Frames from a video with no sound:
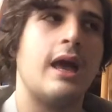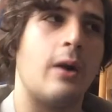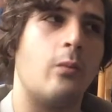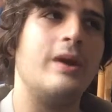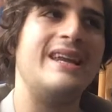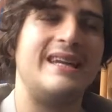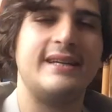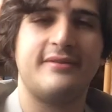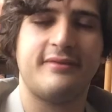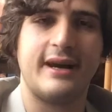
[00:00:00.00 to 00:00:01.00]
and we
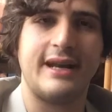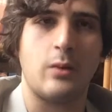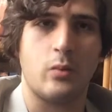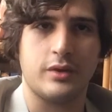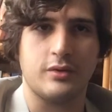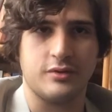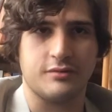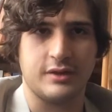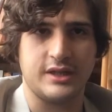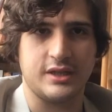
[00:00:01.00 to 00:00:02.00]
need to find out what those
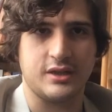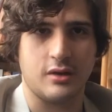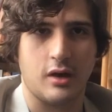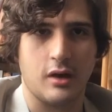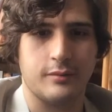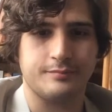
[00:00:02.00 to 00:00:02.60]
reasons are.